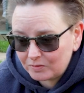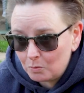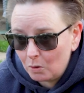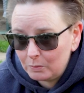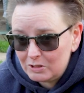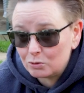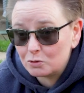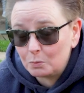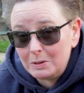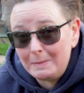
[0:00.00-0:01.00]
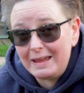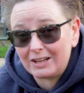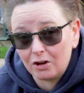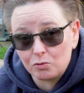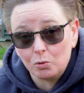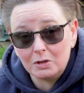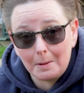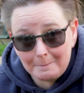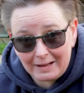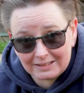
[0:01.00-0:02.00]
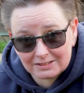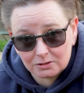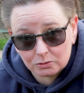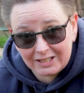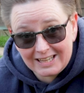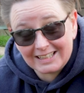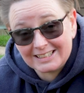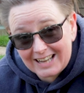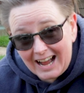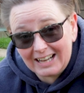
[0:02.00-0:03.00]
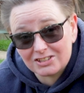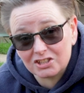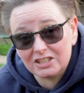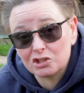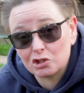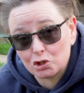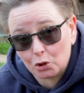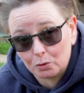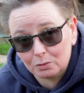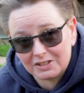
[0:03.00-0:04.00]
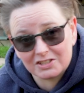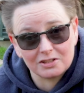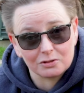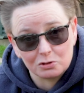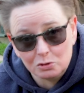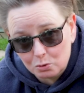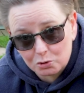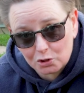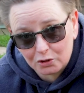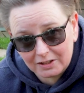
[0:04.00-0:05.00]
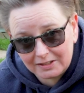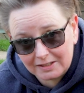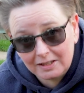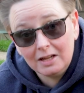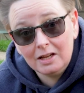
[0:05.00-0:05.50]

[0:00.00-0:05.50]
what we do is we make our own mix, okay? And it's actually soilless. There's no soil in it.